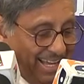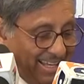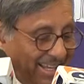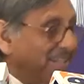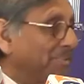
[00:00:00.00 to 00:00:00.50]

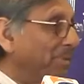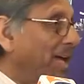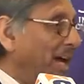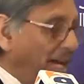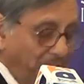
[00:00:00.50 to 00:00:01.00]
Here,
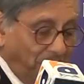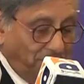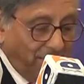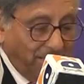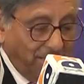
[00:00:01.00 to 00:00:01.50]
I do
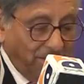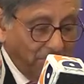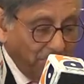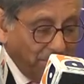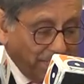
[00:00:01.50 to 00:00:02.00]
not think
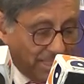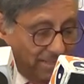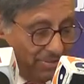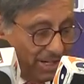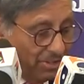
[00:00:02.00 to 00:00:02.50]
the
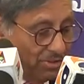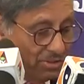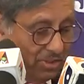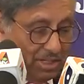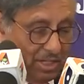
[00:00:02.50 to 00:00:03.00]
objective record